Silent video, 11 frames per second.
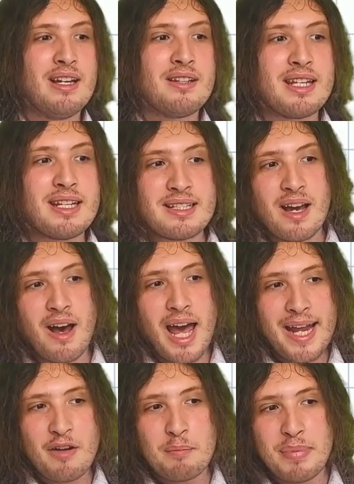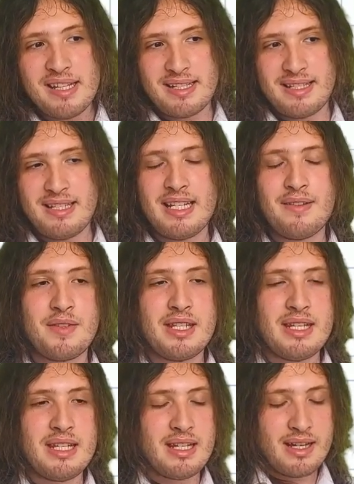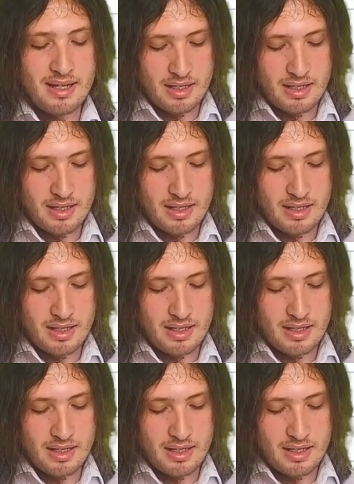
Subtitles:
the entire ability of the